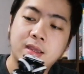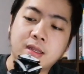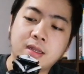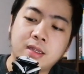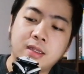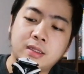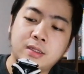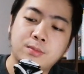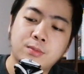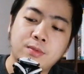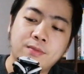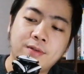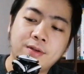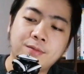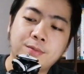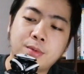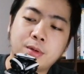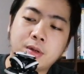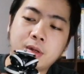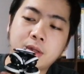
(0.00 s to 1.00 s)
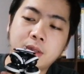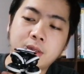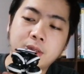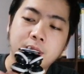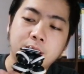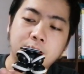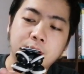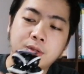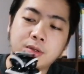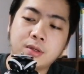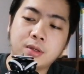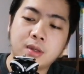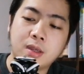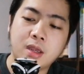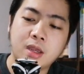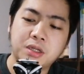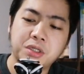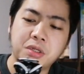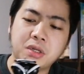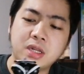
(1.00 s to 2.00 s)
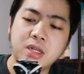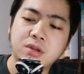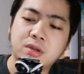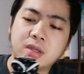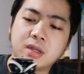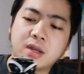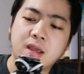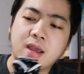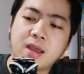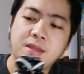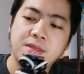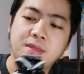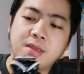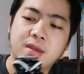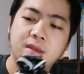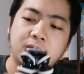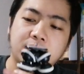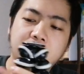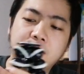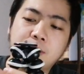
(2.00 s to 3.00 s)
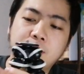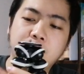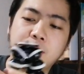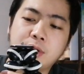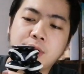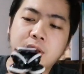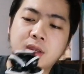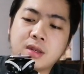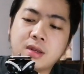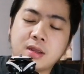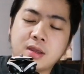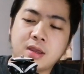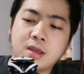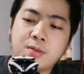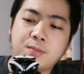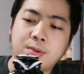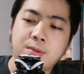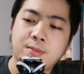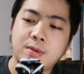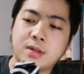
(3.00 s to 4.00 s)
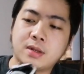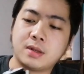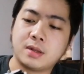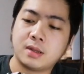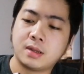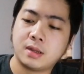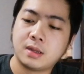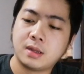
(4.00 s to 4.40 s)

and it's movable, so you can add pa man.